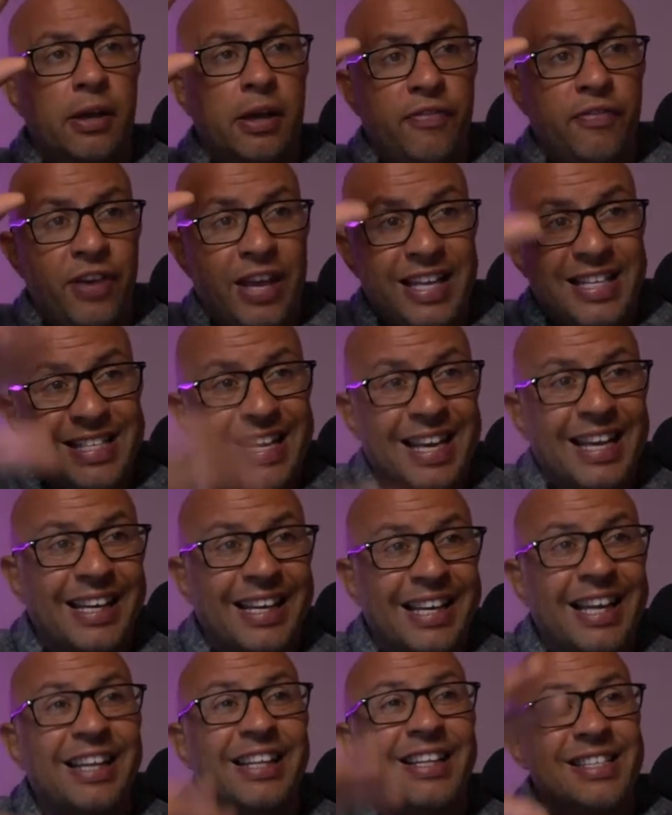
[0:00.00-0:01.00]
if he gets
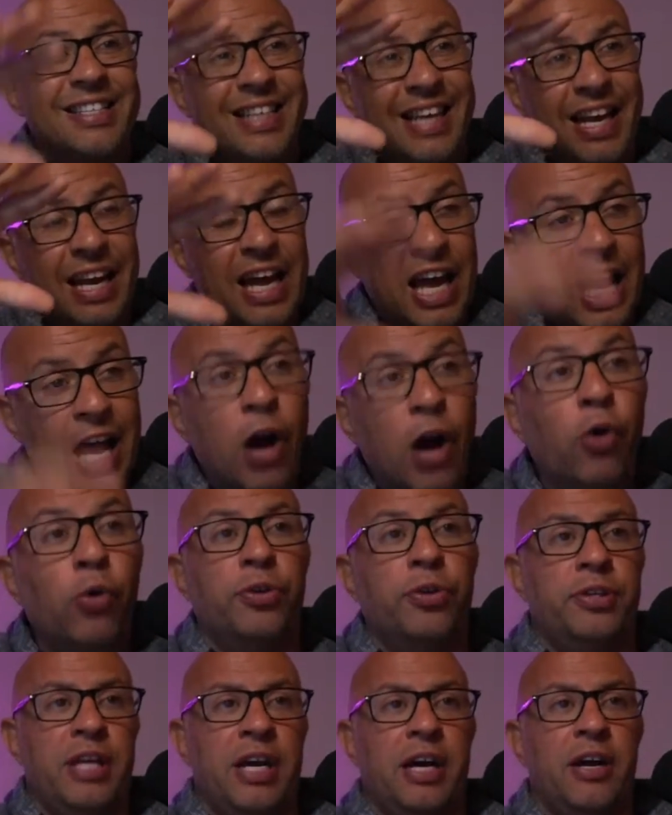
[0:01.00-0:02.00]
taken down, he doesn't get
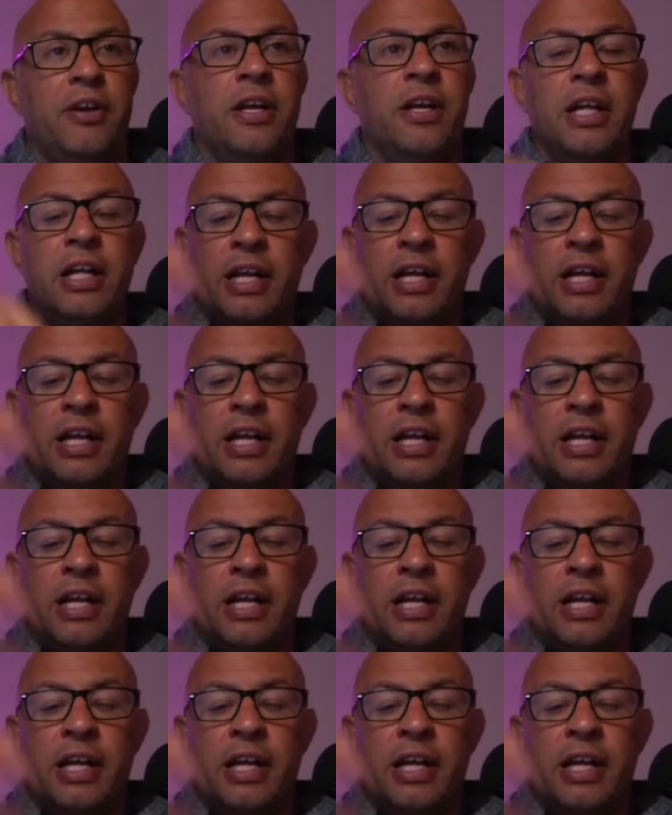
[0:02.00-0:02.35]
held down.